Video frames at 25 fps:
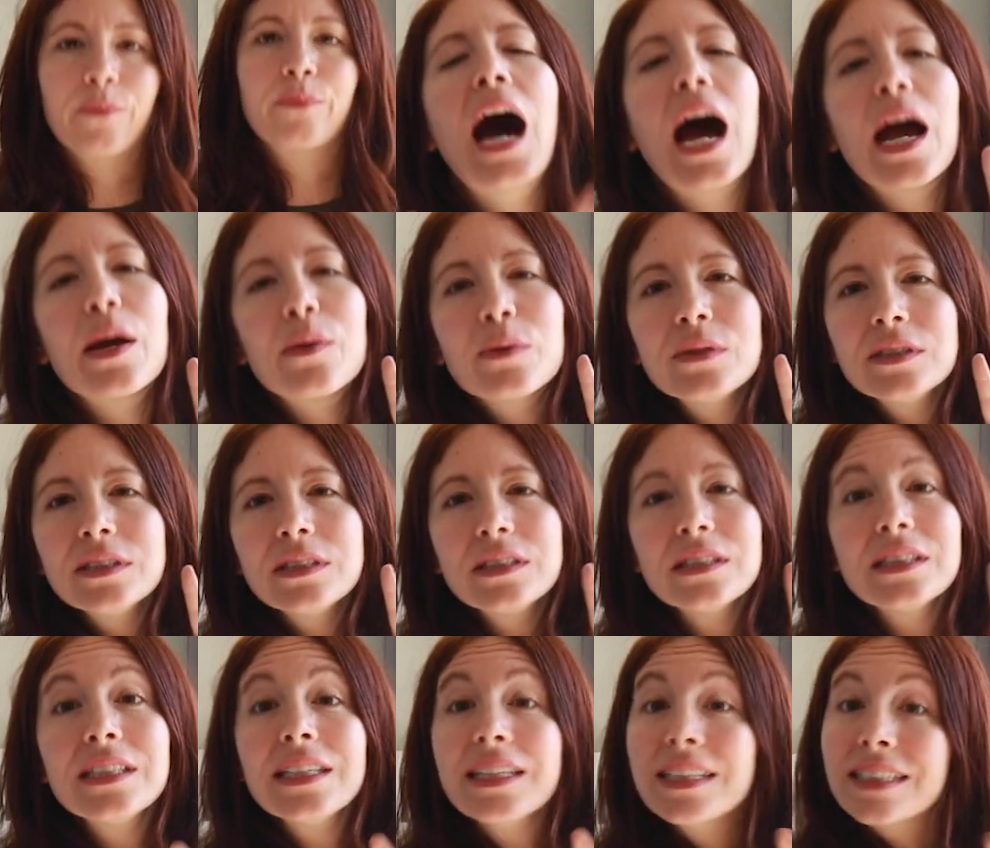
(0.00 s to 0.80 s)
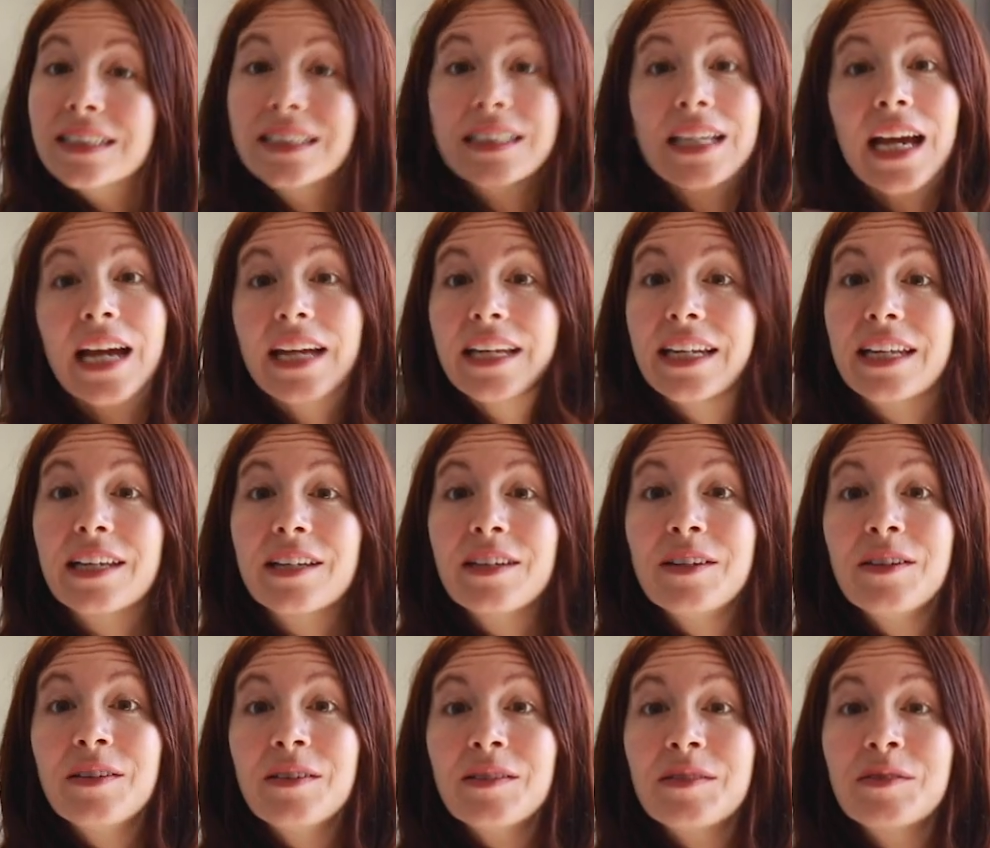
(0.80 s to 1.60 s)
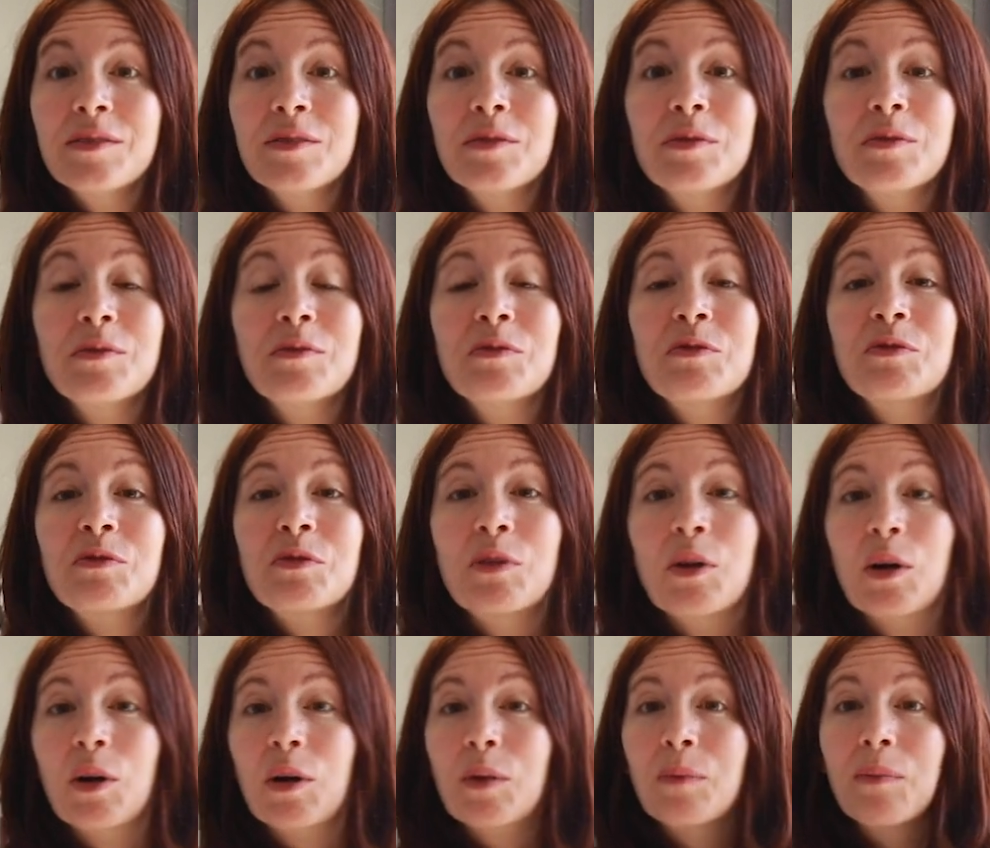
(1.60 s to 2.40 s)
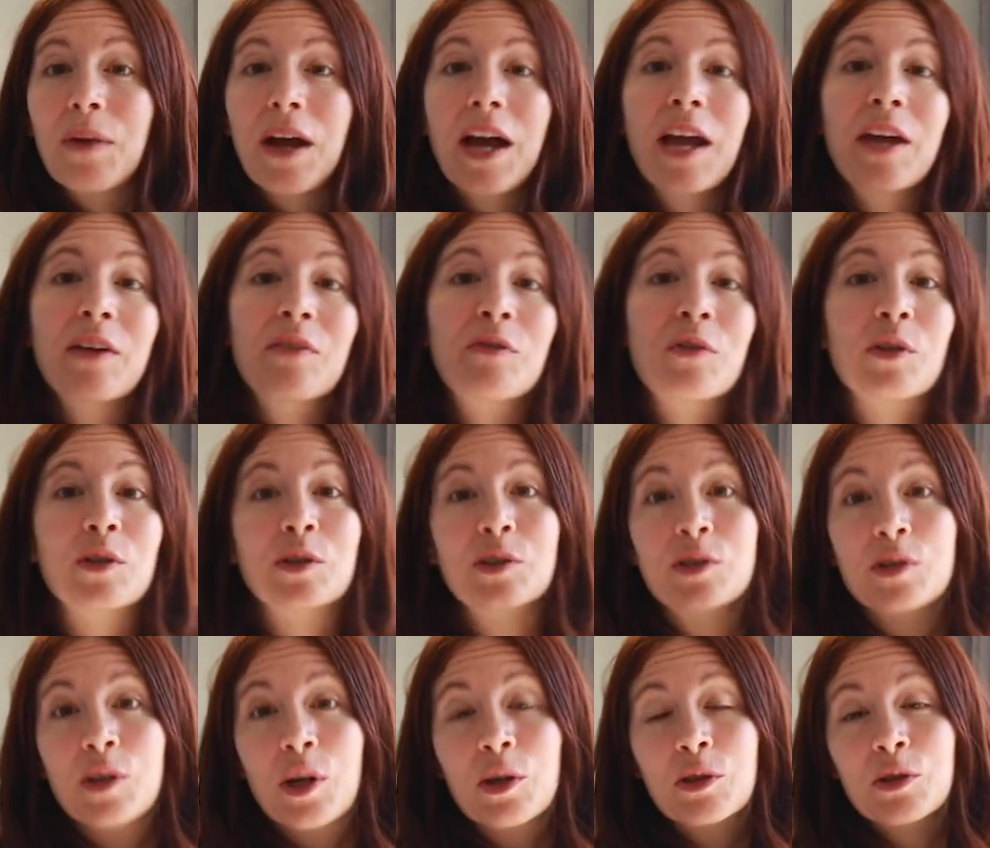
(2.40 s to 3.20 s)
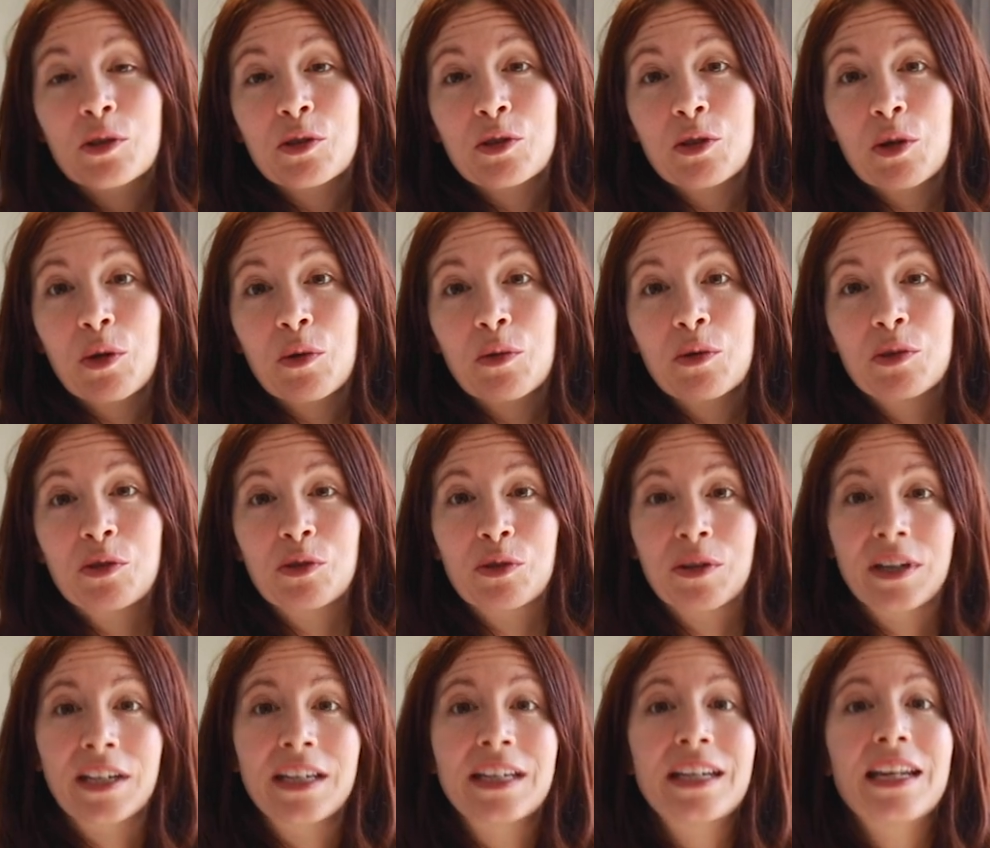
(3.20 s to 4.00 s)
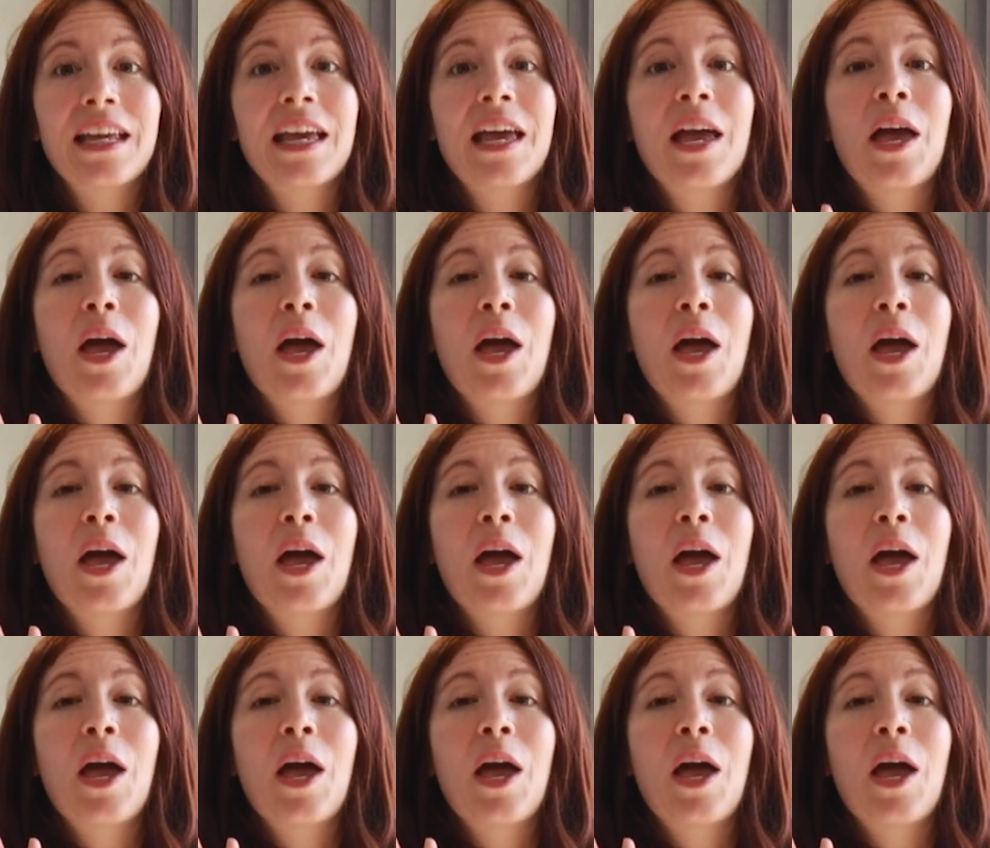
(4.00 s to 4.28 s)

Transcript: I was excited for my first Dr. Joe retreat.